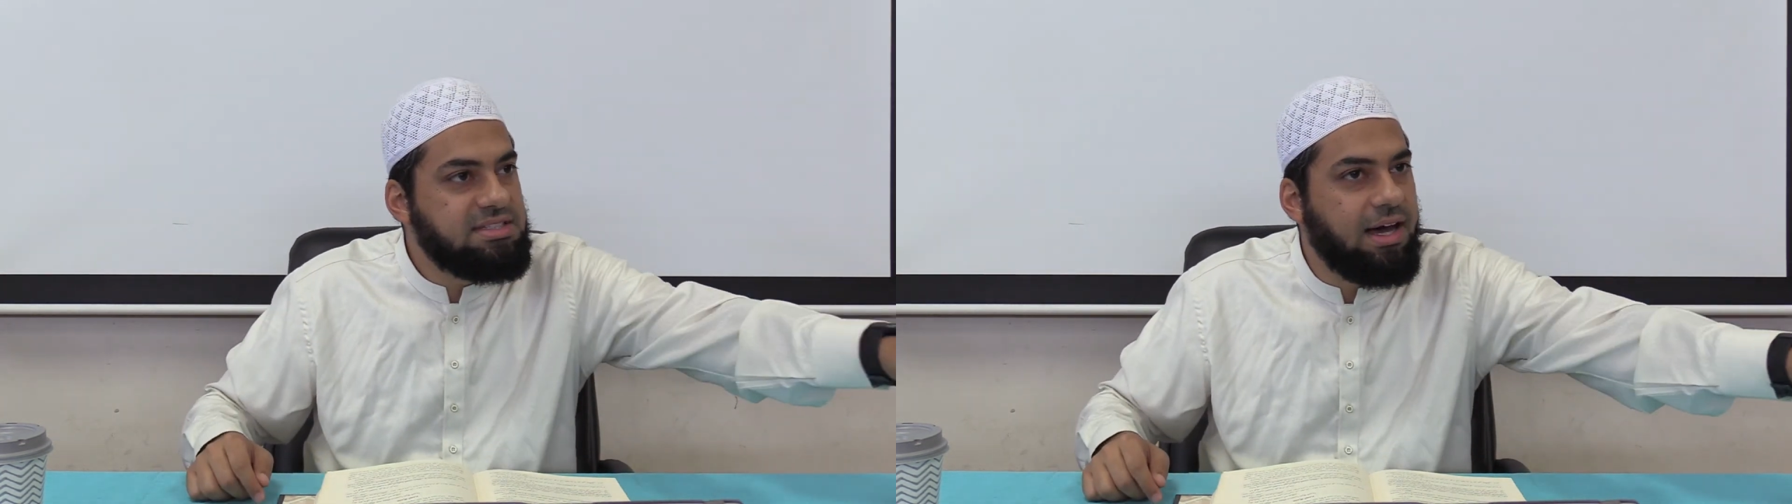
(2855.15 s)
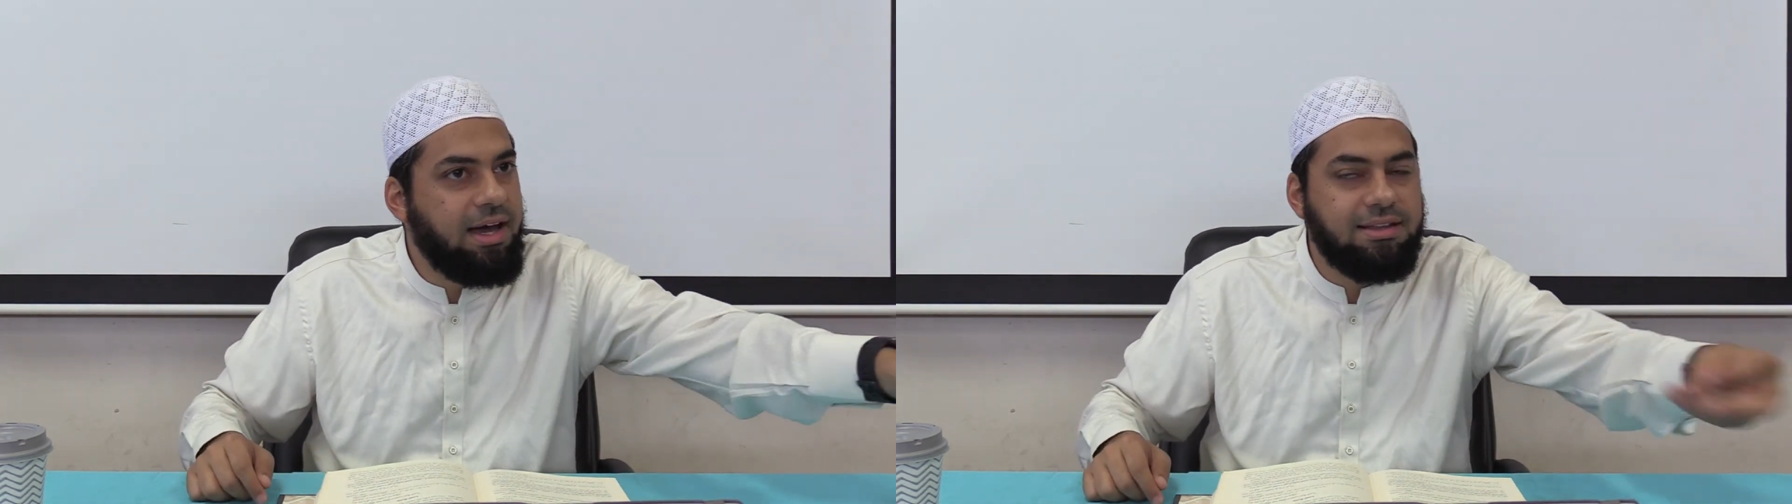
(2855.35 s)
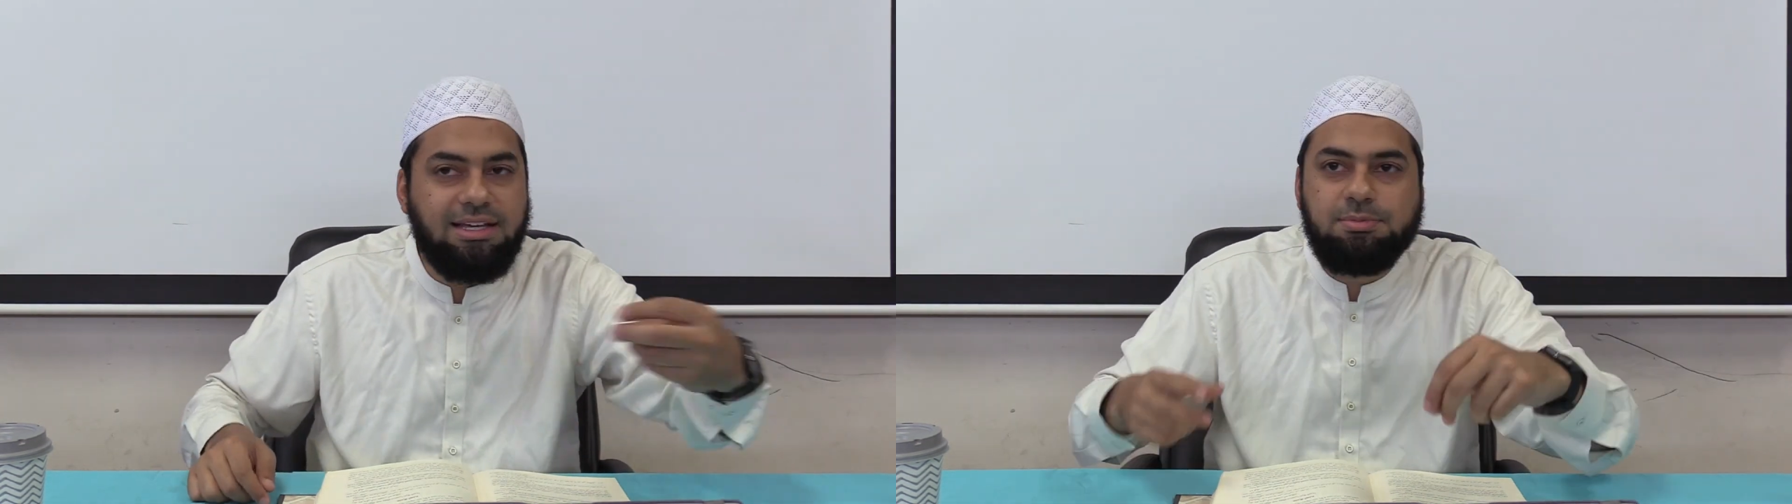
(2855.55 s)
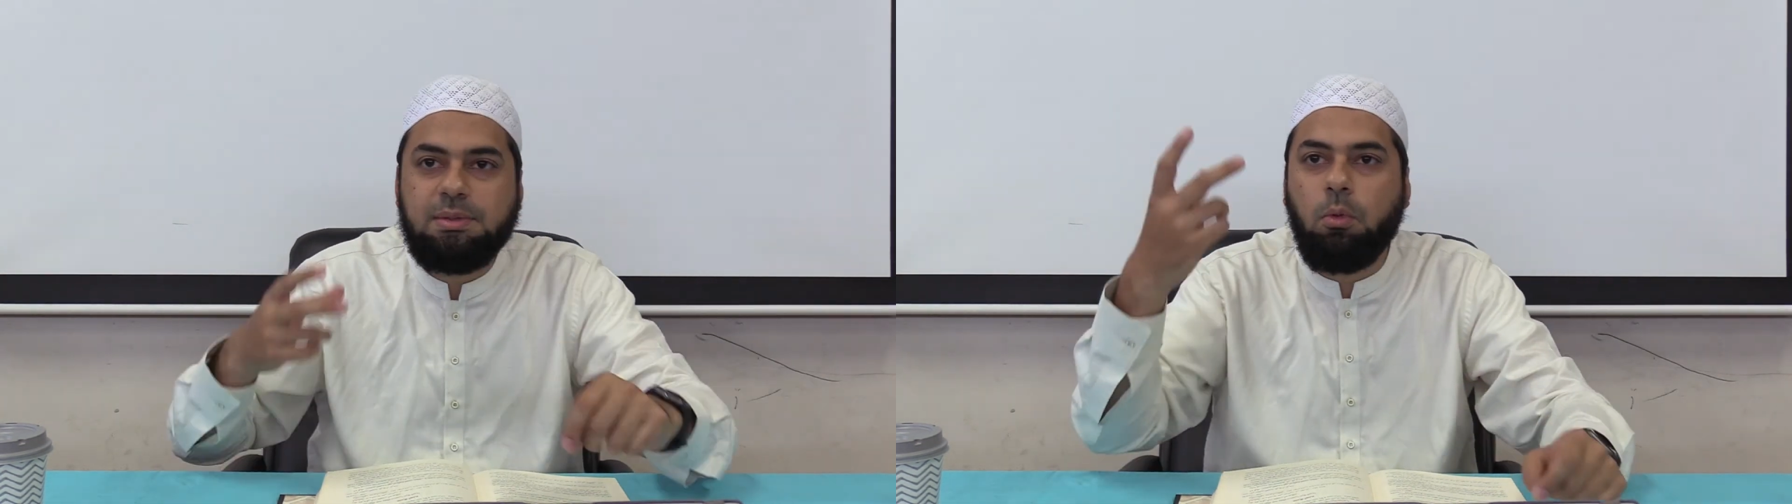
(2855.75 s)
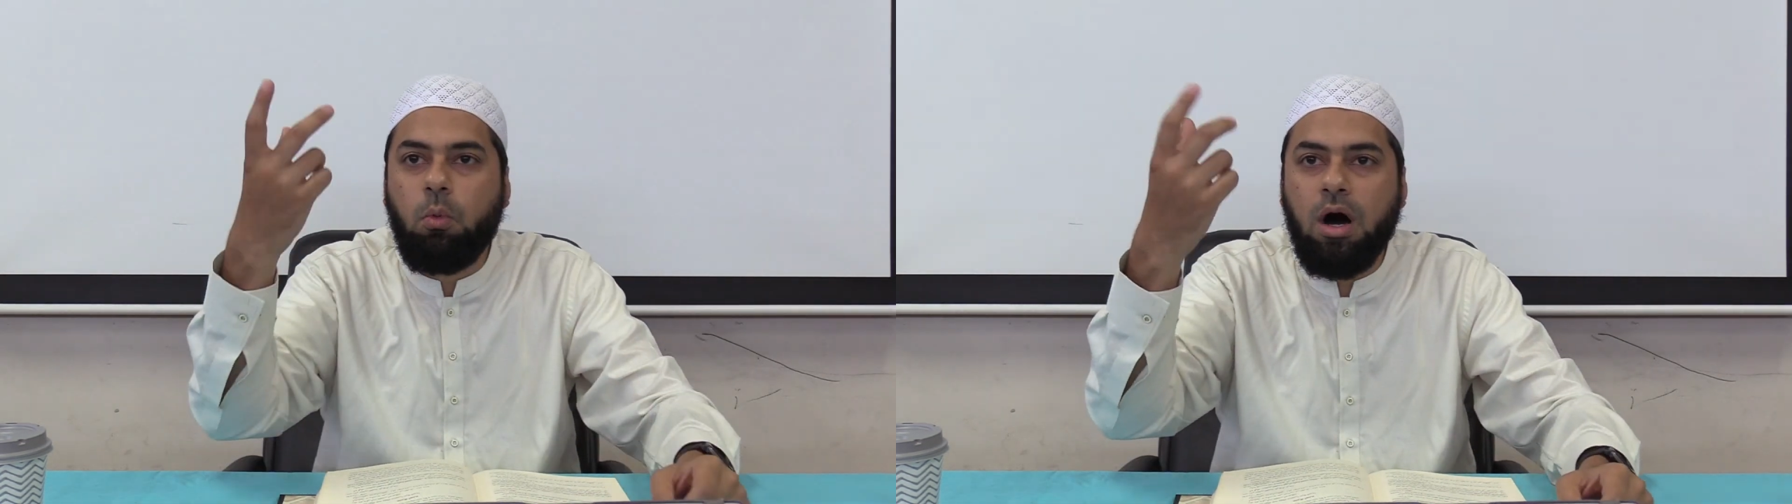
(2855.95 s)
aside, and tells
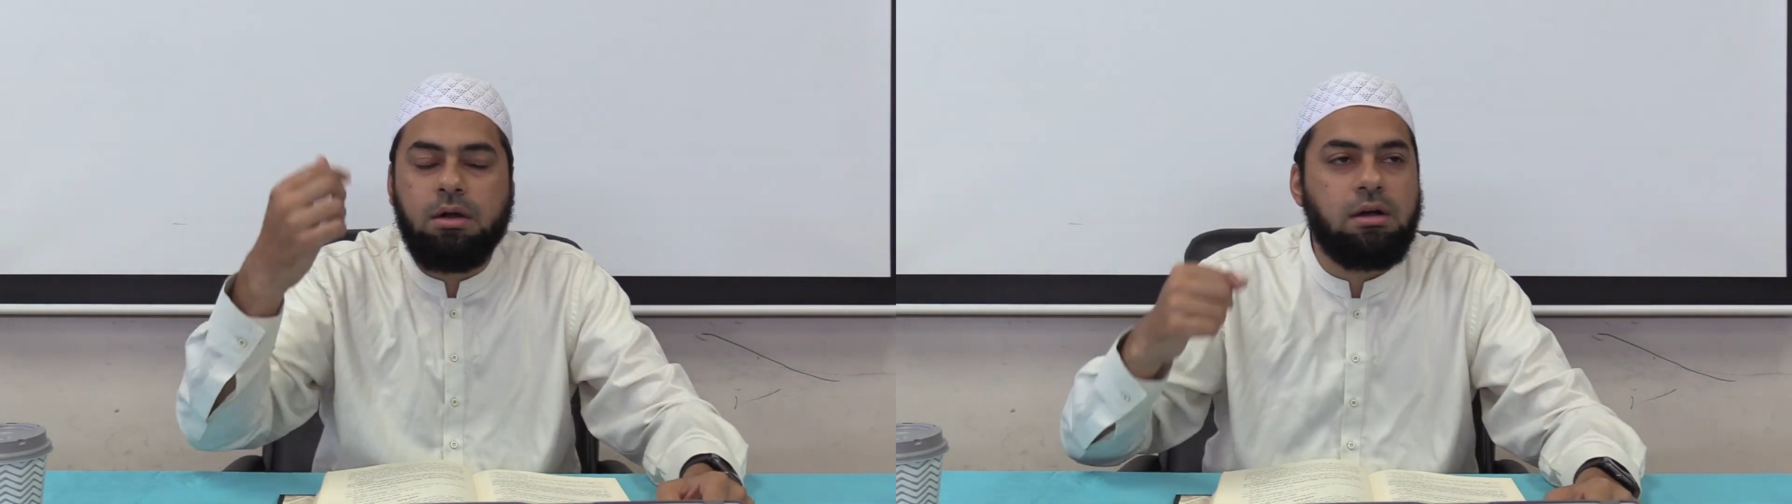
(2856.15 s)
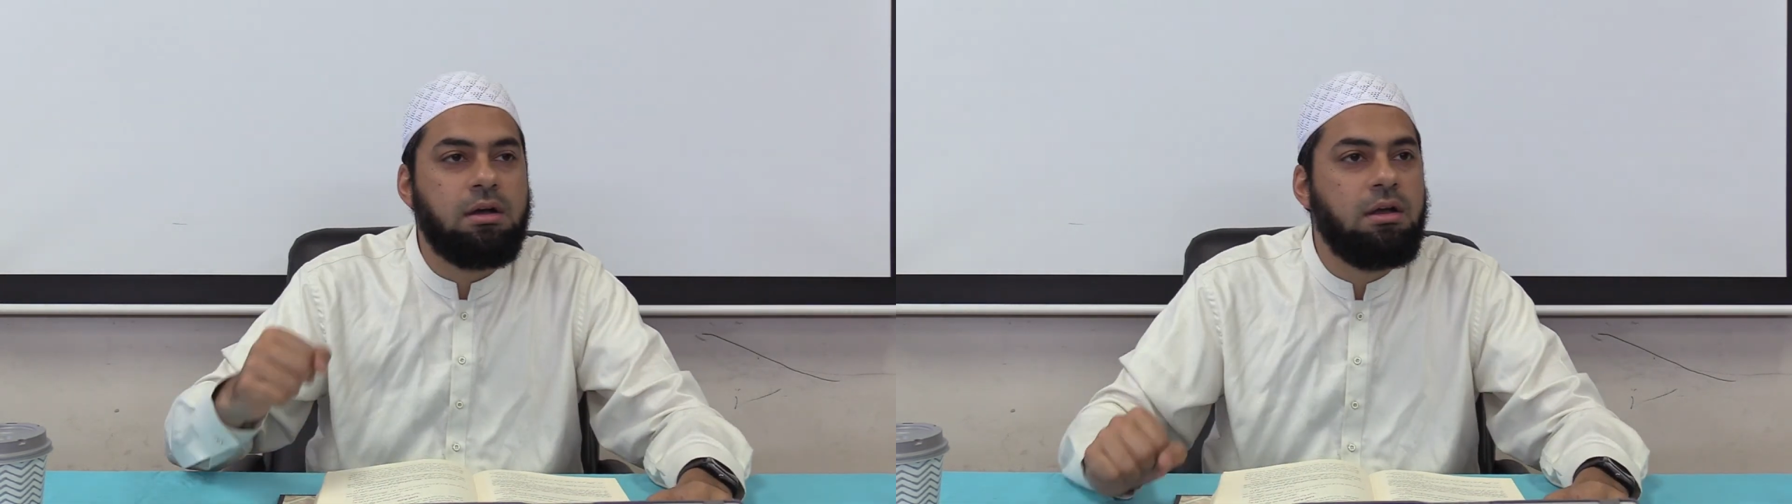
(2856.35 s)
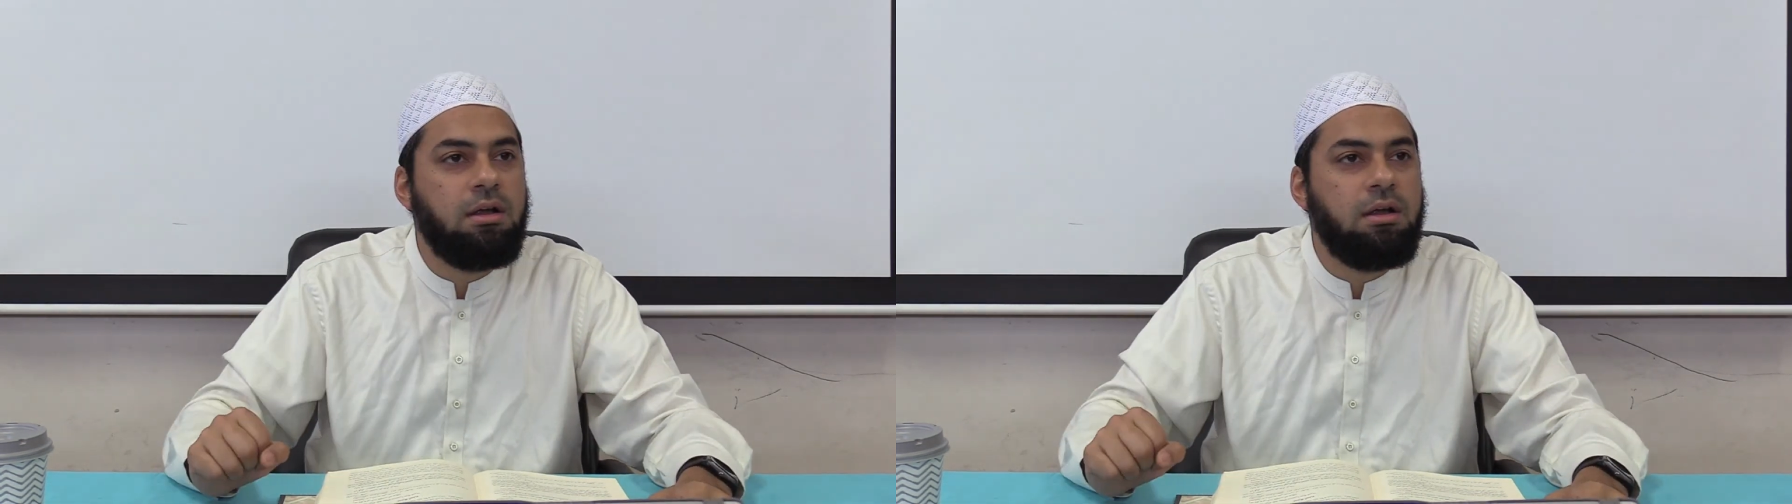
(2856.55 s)
people water.